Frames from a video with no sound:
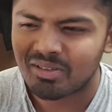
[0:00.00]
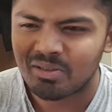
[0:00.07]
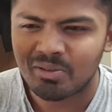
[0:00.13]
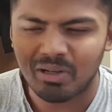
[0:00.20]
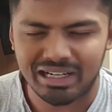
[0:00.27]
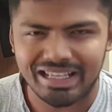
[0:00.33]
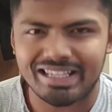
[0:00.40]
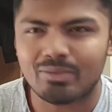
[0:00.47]

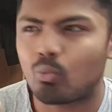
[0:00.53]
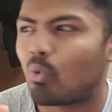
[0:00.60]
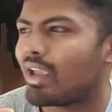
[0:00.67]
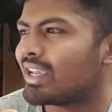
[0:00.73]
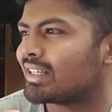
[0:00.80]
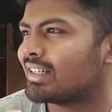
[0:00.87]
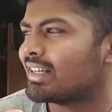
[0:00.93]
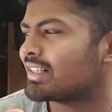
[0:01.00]
got his
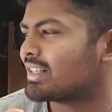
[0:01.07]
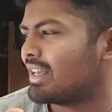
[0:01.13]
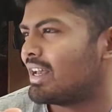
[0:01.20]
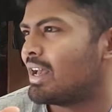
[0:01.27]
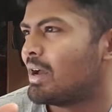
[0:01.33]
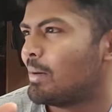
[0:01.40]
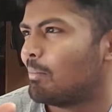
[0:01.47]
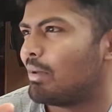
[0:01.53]
weakness,
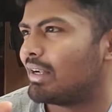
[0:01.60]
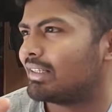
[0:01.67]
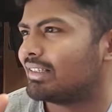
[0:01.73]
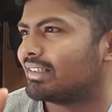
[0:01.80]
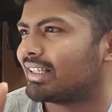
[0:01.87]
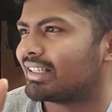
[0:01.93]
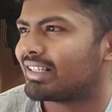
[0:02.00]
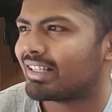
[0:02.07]
but
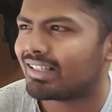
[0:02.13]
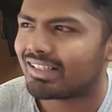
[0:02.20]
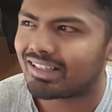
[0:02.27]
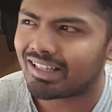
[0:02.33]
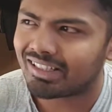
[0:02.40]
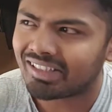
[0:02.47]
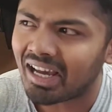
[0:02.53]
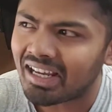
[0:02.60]

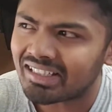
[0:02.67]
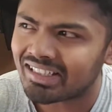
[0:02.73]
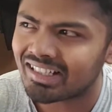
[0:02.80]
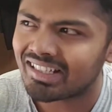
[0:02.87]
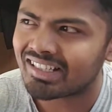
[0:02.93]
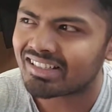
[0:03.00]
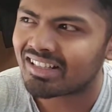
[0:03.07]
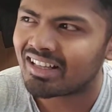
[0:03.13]
the title
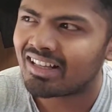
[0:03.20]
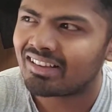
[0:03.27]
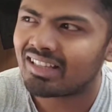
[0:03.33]
is